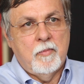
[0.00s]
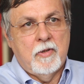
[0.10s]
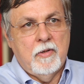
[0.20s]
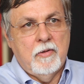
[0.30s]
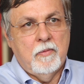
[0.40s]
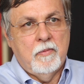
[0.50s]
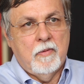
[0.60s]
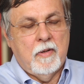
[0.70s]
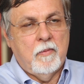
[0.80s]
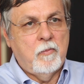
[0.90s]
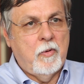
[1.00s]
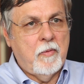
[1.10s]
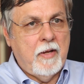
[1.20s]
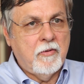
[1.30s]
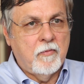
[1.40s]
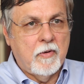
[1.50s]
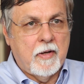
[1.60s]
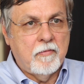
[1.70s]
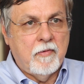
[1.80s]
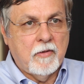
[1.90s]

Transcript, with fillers: them to do. Uh, we were asking for a lot of